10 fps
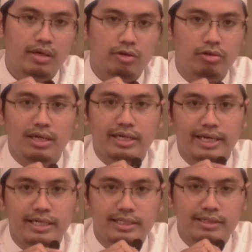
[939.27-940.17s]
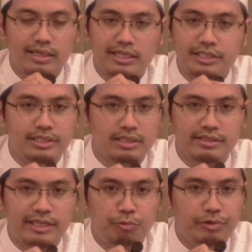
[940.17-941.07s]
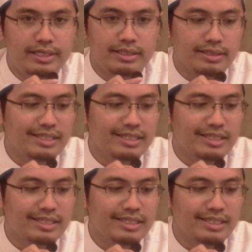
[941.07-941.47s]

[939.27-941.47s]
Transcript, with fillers: not like any other article that we read.